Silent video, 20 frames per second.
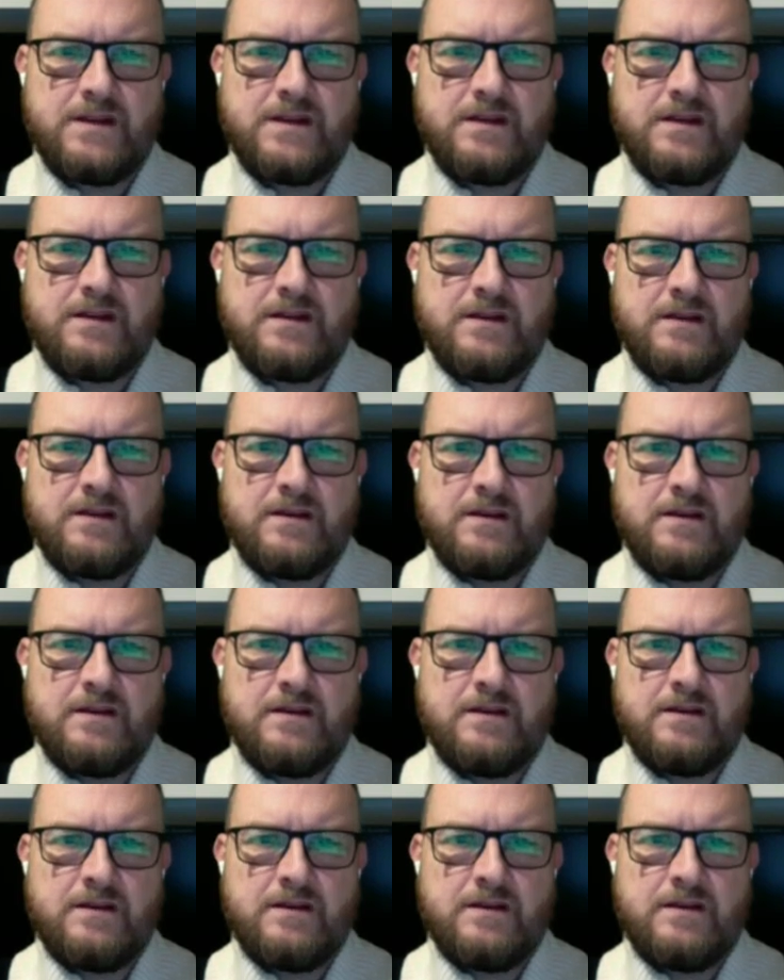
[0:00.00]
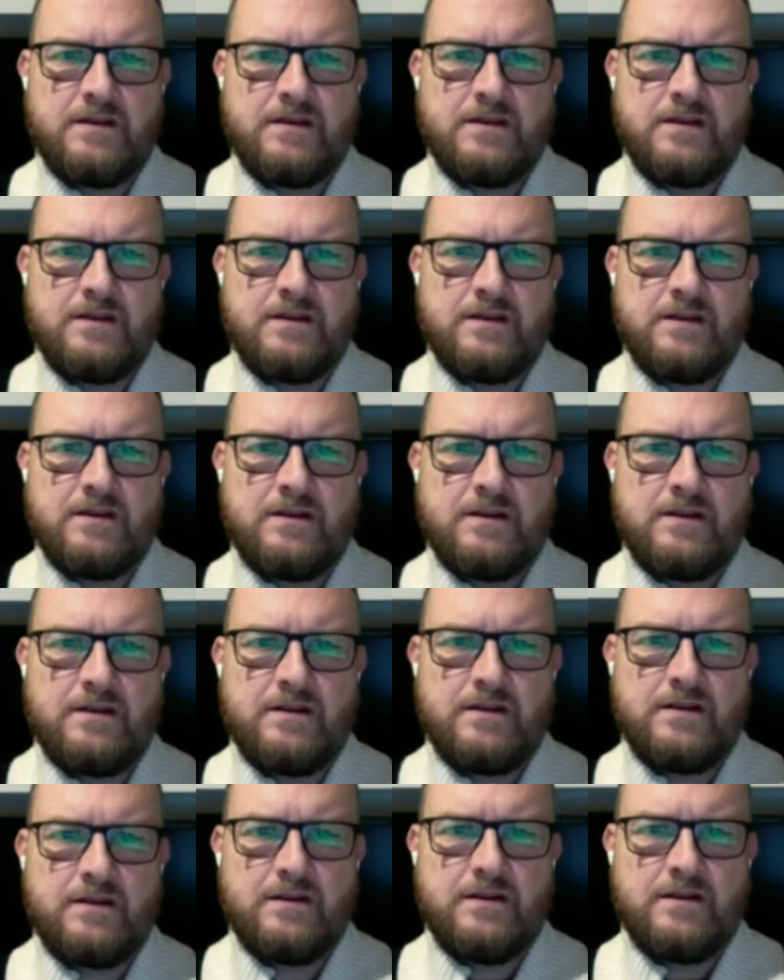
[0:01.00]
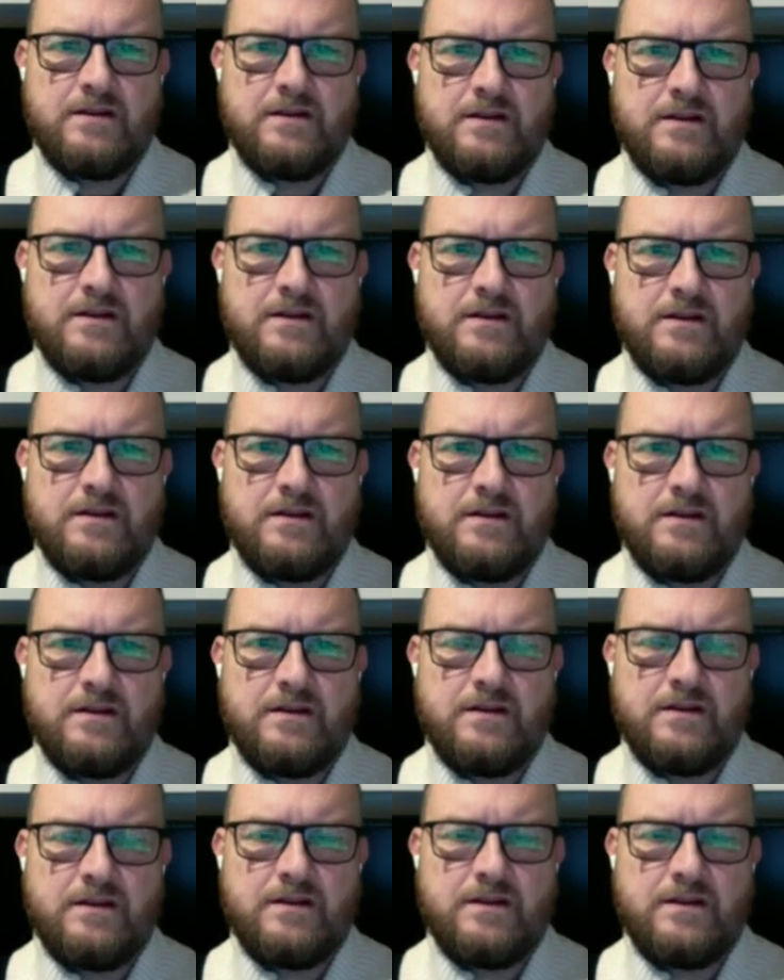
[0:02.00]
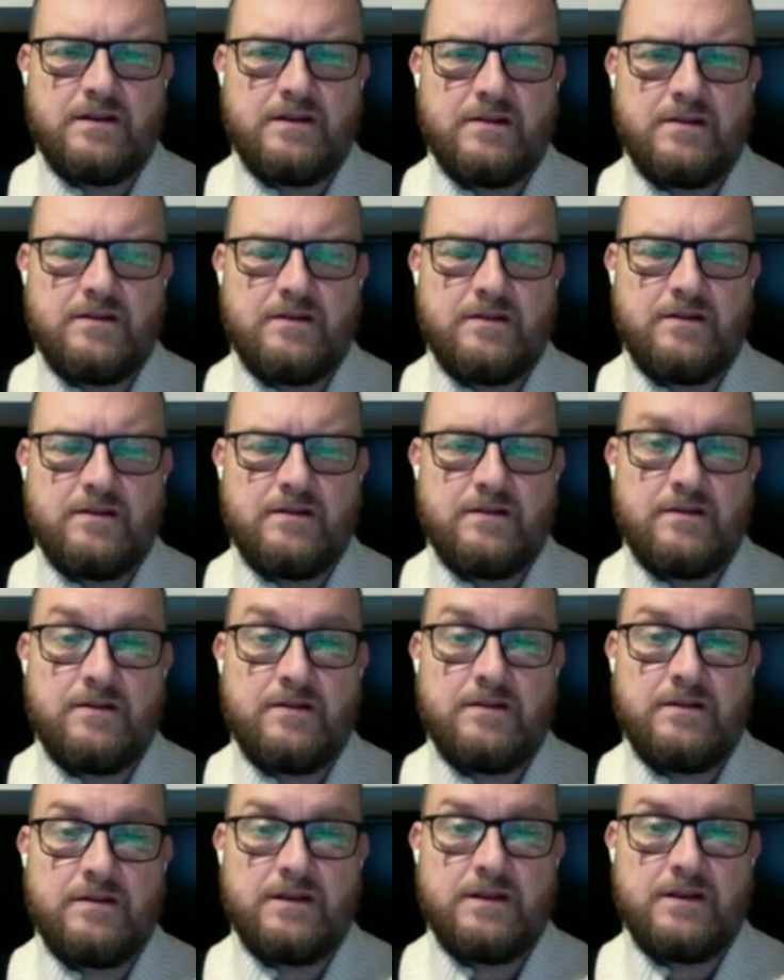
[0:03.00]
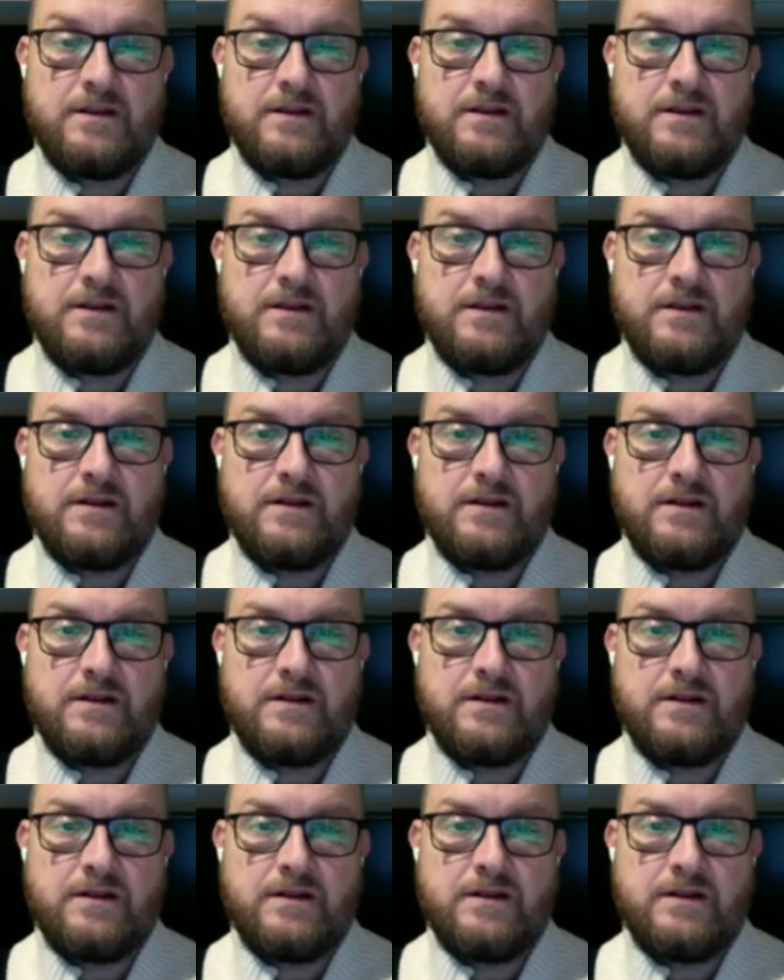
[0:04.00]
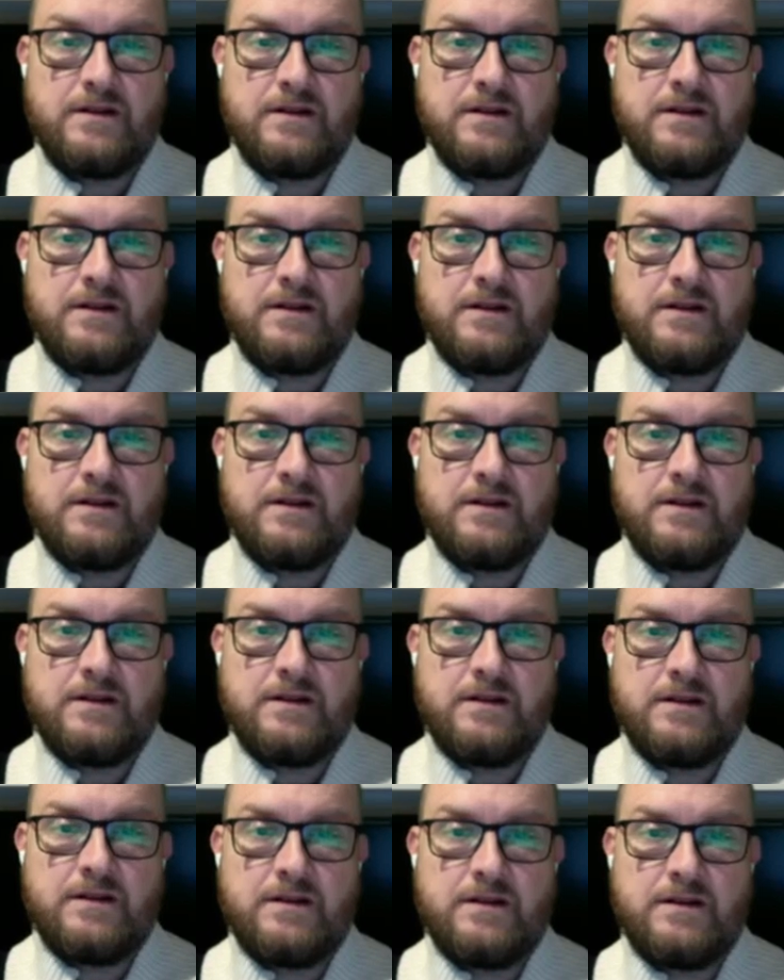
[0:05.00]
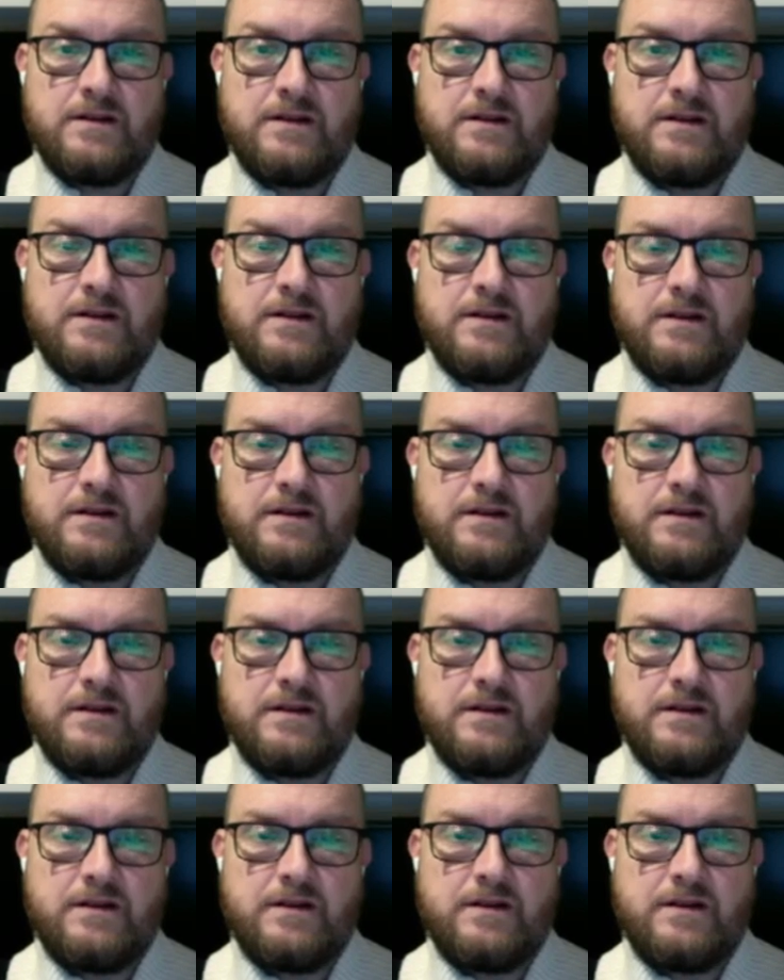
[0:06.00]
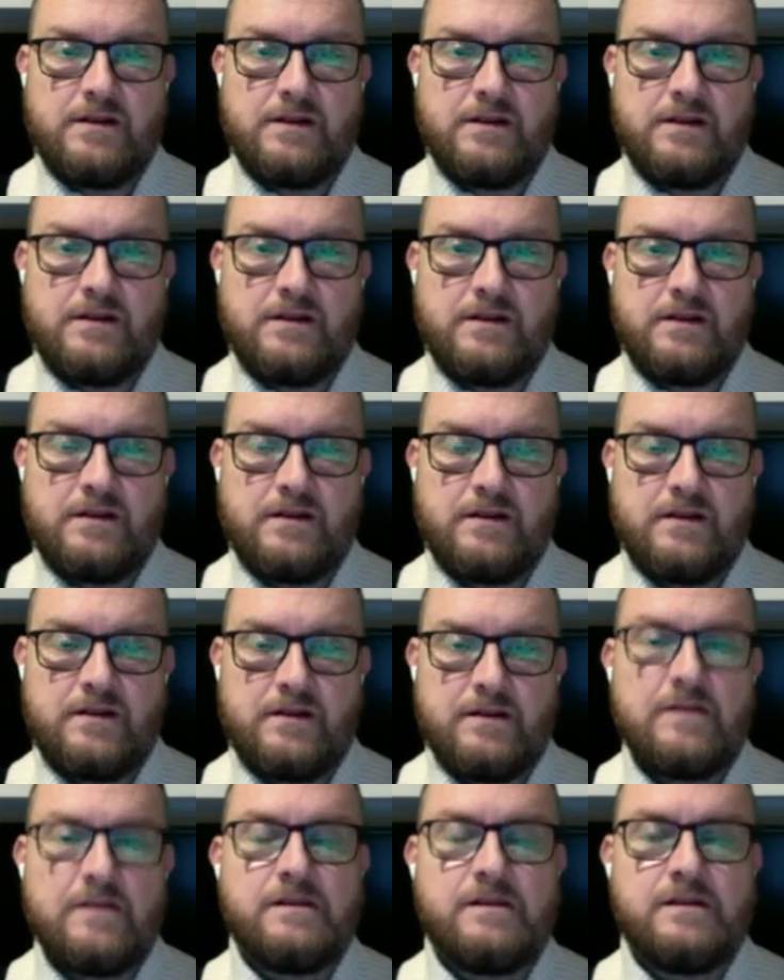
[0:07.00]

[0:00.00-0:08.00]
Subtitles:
The person shown says nothing.